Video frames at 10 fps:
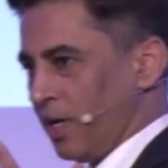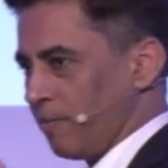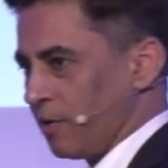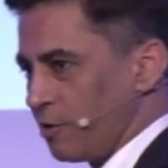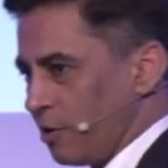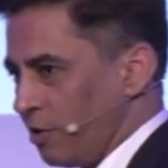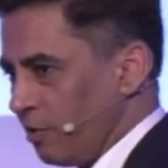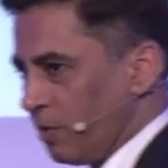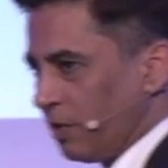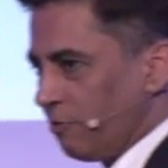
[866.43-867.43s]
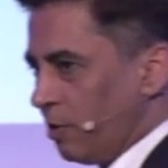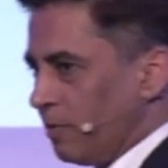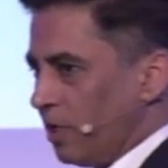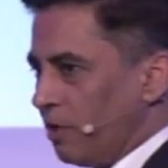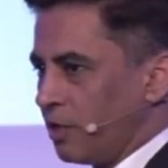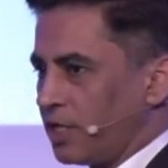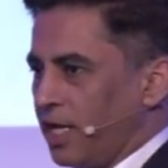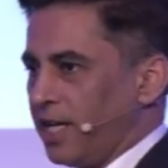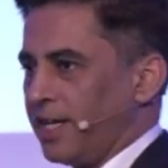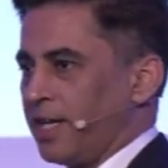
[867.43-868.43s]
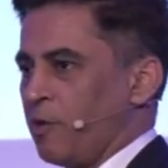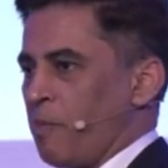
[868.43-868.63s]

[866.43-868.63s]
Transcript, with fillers: I'm going to show you what the formula looks like.